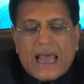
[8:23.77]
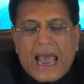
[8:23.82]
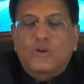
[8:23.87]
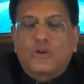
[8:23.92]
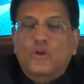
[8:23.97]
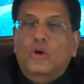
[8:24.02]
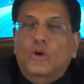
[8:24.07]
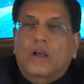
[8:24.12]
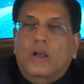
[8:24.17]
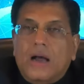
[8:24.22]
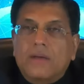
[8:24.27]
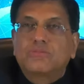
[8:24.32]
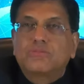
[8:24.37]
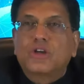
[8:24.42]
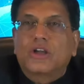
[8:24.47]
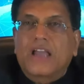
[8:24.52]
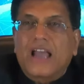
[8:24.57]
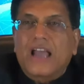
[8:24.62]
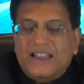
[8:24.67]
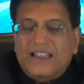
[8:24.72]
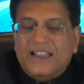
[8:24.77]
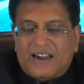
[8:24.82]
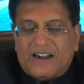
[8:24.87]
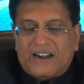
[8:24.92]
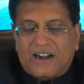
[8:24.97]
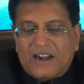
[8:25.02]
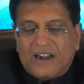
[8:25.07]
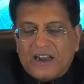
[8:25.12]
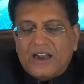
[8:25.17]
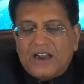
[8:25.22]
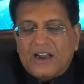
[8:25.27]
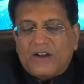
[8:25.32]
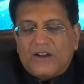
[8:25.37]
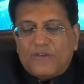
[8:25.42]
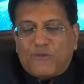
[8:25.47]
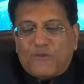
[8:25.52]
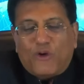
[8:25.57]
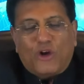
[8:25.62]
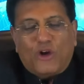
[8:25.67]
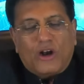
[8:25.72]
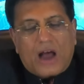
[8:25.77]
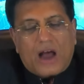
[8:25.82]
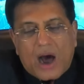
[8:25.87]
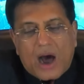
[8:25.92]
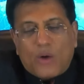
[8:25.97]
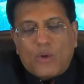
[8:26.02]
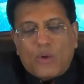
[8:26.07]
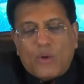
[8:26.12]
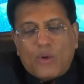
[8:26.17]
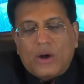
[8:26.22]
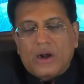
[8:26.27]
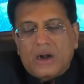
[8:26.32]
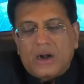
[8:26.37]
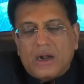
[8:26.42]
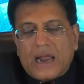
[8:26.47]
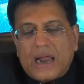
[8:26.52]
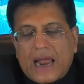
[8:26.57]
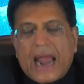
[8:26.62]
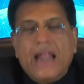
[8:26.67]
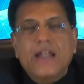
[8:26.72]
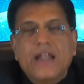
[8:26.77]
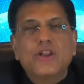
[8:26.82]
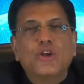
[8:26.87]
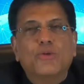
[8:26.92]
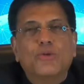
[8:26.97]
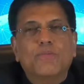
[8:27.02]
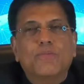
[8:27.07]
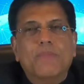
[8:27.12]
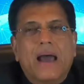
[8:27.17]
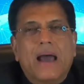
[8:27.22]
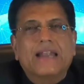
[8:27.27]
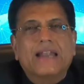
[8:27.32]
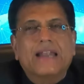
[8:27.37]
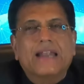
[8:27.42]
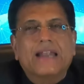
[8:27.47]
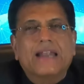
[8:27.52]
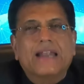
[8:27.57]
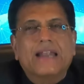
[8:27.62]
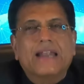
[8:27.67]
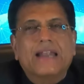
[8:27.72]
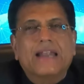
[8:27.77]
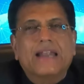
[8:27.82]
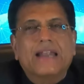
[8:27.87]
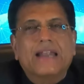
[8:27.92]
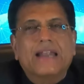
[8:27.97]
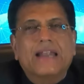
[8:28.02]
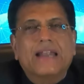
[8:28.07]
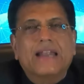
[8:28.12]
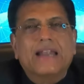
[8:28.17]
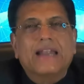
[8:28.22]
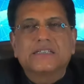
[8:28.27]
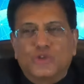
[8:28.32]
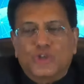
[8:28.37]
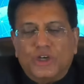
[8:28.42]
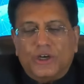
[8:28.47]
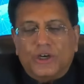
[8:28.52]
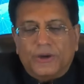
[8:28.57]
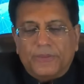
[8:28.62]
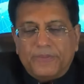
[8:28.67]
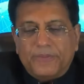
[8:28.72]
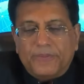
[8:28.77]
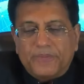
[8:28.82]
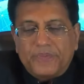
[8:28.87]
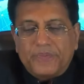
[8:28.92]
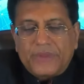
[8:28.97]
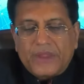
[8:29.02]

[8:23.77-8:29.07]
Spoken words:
and to come together for our and humanity's future.